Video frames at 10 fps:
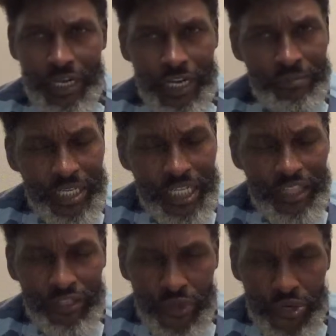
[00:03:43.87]

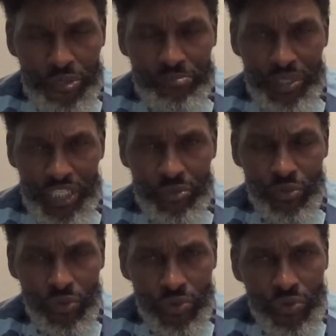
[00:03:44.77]
That third beast
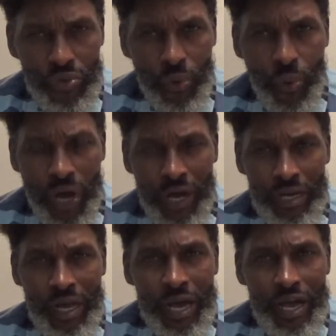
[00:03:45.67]
will rule a
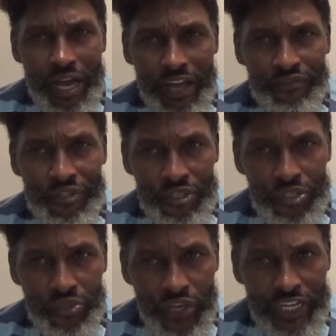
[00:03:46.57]
while after the
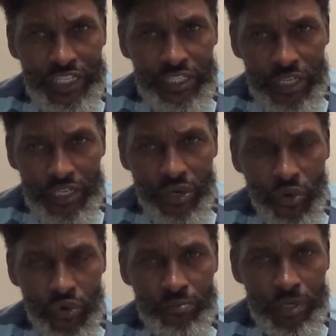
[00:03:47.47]
United States
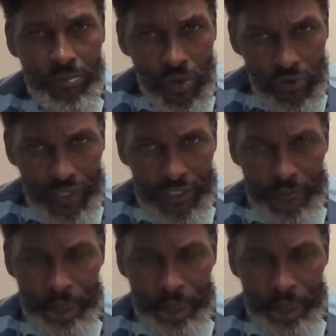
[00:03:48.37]
horn be broken.